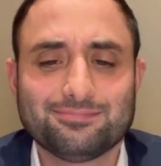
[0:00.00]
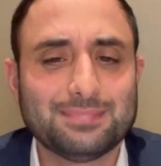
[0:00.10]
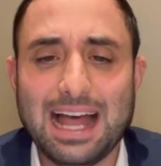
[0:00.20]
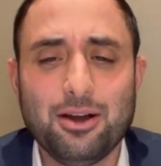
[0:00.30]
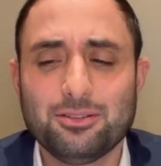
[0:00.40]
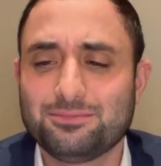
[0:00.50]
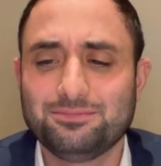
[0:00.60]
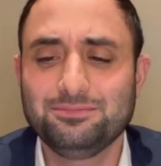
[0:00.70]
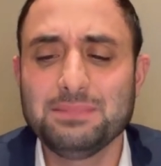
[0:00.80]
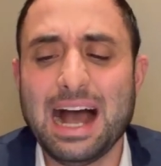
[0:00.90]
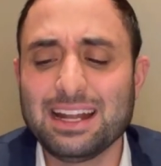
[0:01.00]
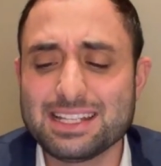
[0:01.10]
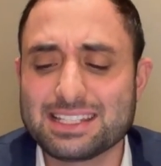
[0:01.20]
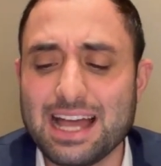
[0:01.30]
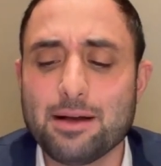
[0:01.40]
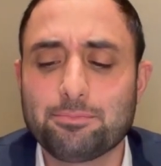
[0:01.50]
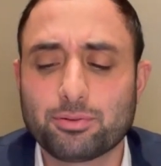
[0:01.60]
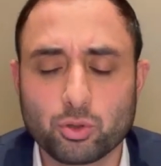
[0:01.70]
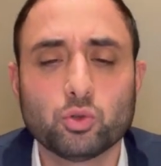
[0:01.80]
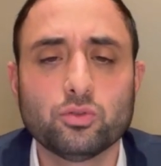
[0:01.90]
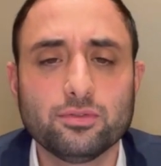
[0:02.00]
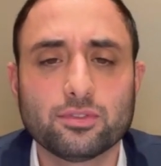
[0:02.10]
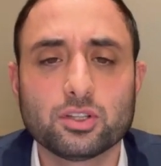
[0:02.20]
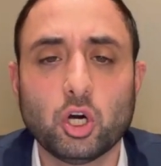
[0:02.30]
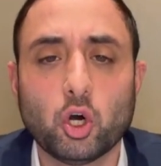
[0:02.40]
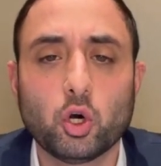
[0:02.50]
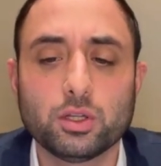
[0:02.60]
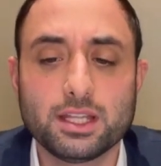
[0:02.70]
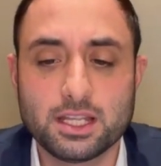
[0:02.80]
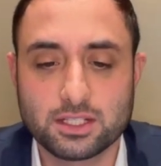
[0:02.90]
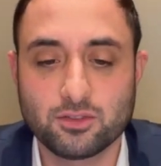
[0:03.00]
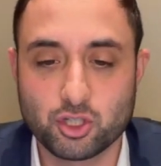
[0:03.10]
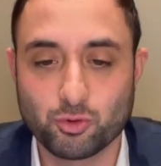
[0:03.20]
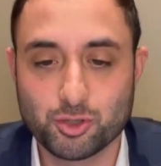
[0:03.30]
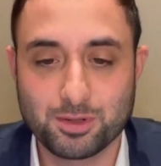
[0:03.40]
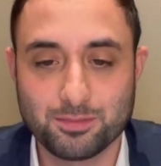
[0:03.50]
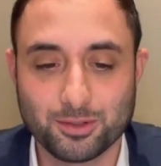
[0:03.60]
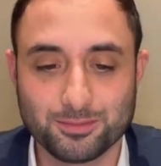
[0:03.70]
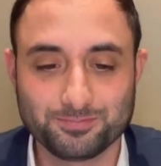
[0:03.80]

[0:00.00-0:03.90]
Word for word: How, how does that prove the holiness of the Jewish people?